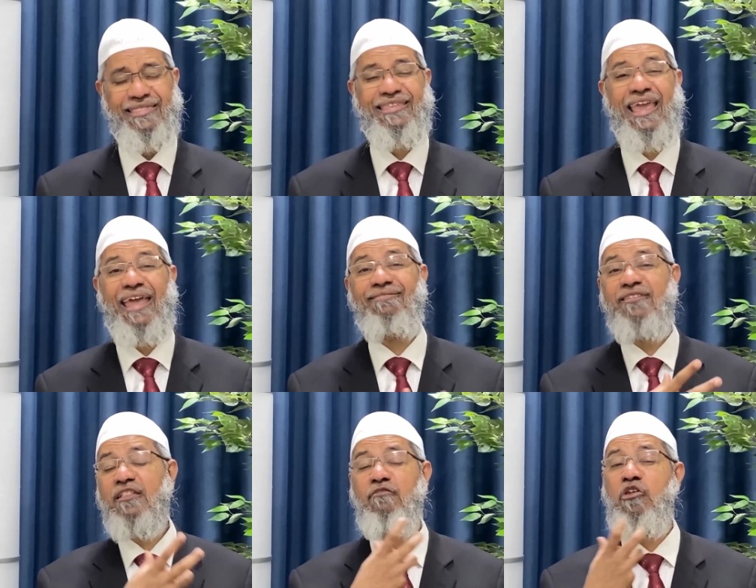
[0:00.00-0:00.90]
the
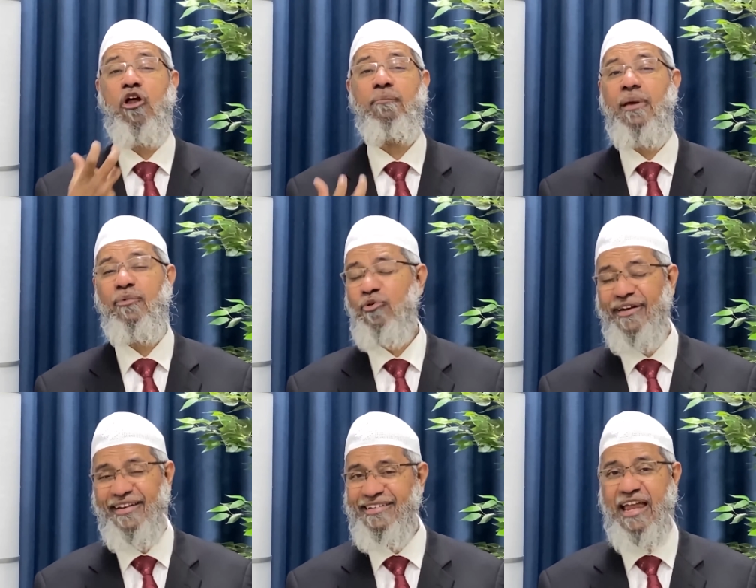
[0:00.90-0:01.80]
atheists will not be able to
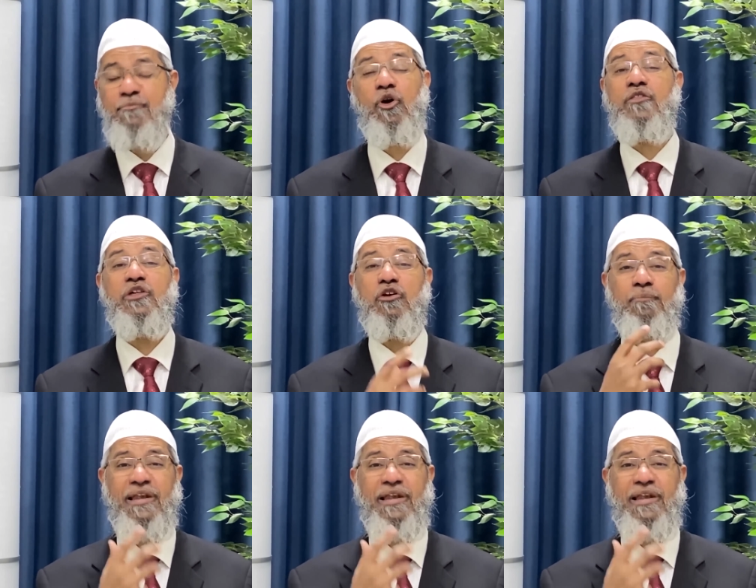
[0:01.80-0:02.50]
understand because they don't